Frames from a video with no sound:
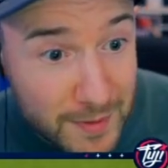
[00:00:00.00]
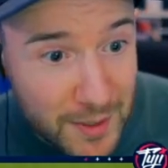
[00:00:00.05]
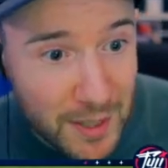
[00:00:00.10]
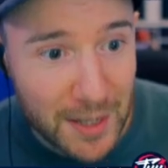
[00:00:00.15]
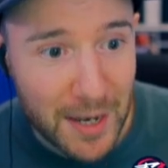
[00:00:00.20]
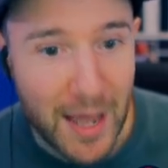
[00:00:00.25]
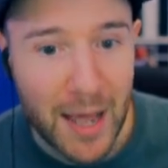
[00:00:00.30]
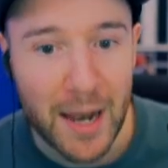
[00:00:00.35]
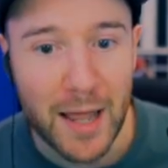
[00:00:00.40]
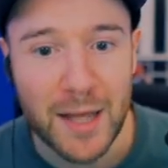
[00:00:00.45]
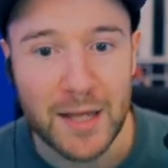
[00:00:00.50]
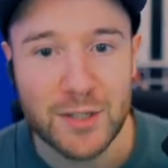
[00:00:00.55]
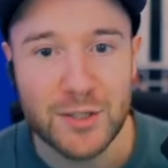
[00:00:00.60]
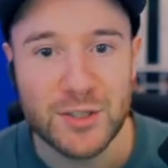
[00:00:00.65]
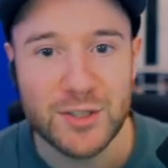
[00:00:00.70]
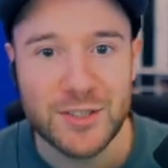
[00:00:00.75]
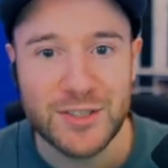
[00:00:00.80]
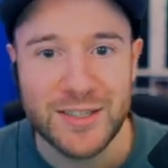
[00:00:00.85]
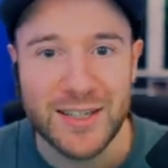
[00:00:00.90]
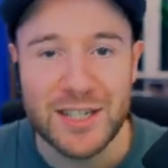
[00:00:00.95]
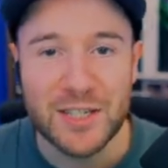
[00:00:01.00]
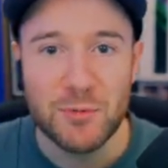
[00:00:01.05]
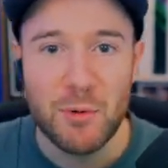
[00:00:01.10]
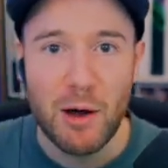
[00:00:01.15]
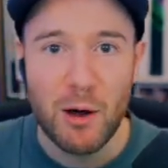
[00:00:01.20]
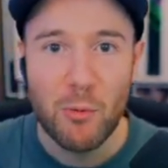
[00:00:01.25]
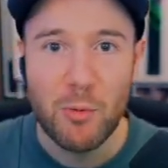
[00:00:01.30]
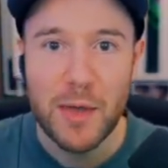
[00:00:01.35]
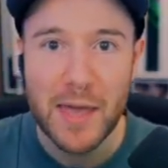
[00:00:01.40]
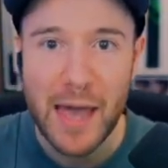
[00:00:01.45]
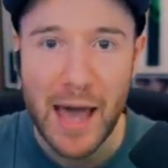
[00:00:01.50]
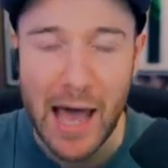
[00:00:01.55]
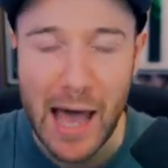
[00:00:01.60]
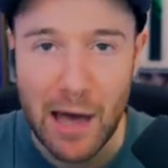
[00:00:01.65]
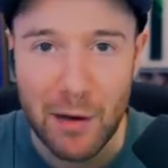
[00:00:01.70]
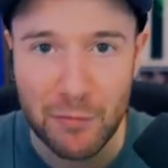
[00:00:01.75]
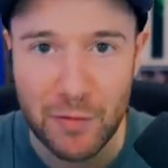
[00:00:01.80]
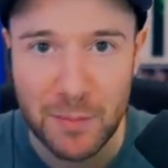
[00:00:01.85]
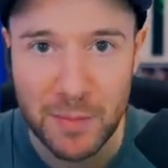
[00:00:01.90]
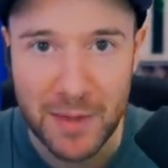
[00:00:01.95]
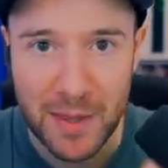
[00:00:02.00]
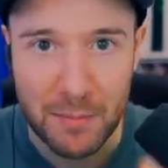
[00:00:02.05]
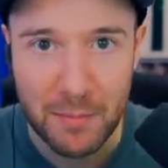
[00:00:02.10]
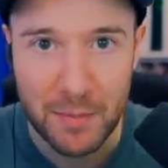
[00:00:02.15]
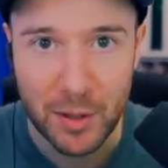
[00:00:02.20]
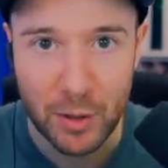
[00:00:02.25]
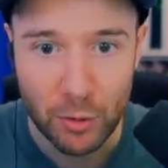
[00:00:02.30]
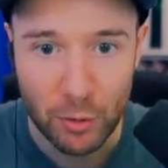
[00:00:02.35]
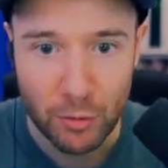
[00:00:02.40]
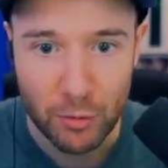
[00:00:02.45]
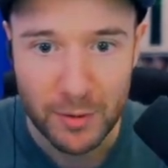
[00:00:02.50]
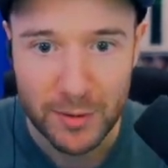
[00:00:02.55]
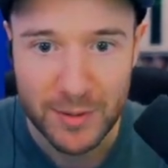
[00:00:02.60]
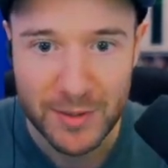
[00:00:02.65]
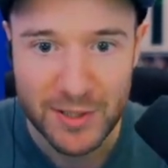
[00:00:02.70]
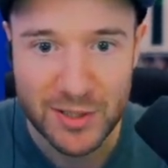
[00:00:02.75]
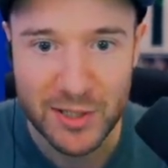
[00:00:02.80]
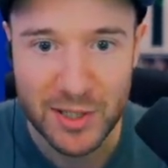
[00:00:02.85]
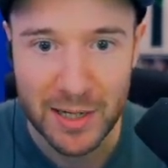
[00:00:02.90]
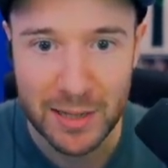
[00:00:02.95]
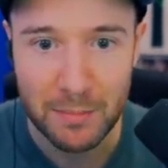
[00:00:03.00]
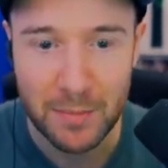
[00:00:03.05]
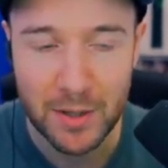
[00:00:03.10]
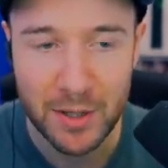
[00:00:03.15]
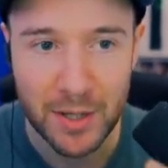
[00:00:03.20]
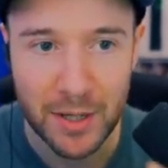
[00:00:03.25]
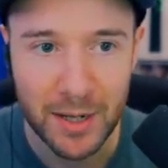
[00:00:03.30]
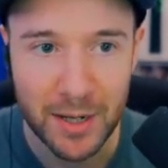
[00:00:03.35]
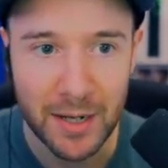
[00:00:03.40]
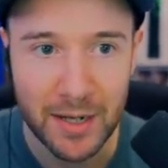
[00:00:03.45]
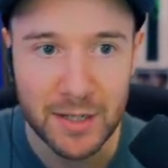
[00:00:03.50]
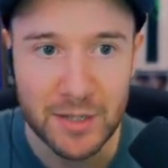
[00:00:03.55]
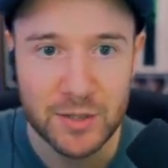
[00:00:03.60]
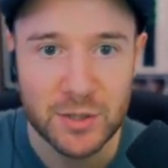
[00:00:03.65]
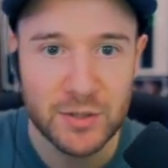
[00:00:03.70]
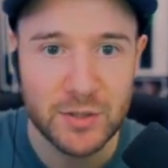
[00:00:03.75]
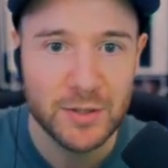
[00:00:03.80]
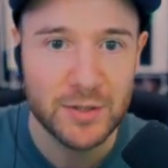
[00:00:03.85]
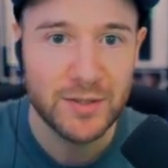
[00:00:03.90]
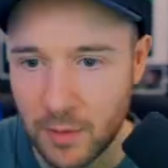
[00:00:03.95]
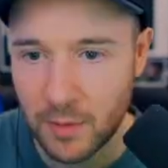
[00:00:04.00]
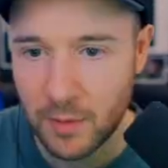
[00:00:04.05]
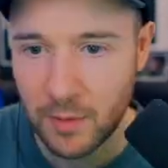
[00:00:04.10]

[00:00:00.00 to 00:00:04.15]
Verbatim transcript: Canelles. That's why we have him in the middle. Centre mid Canelles.